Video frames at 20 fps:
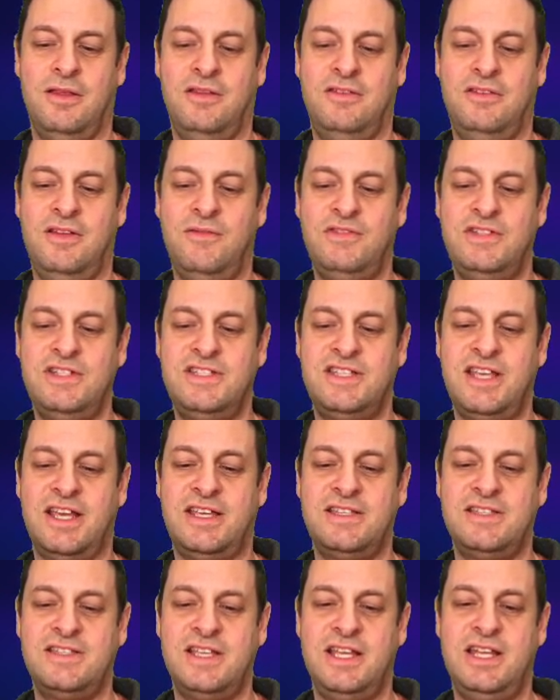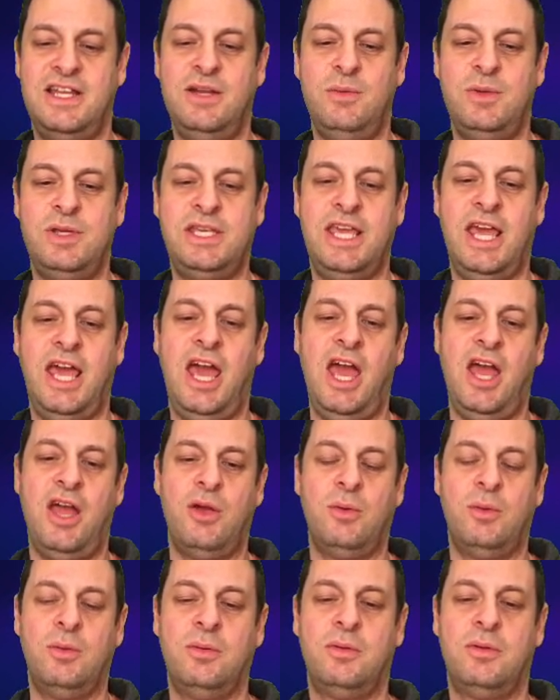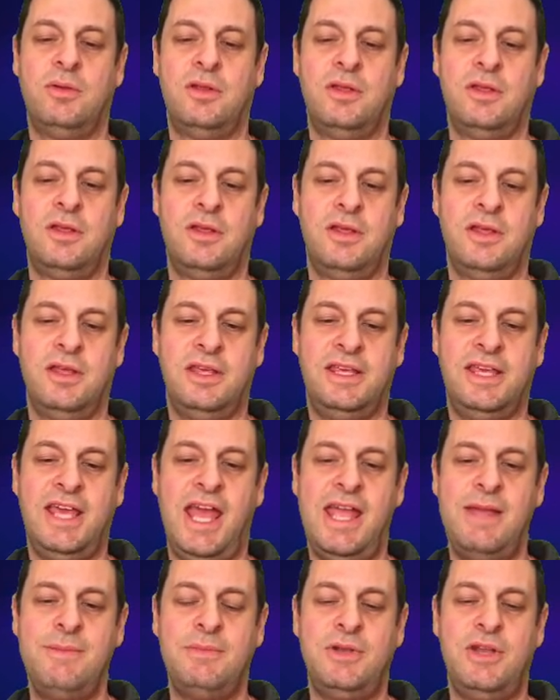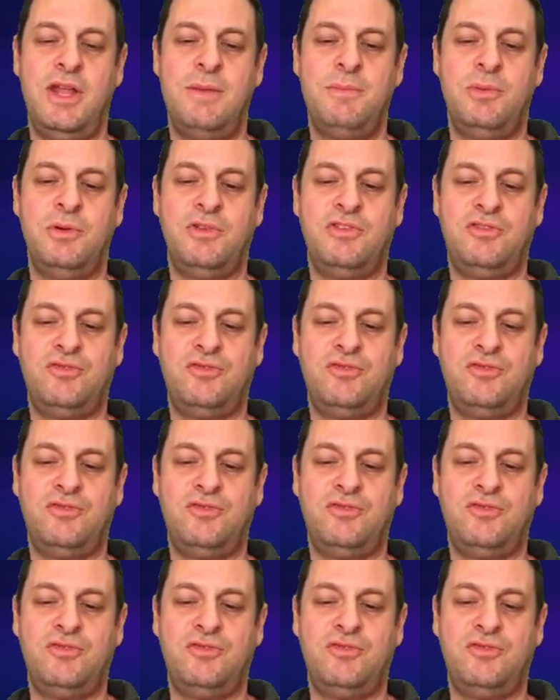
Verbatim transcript: 17 seconds in. Here we go. Game number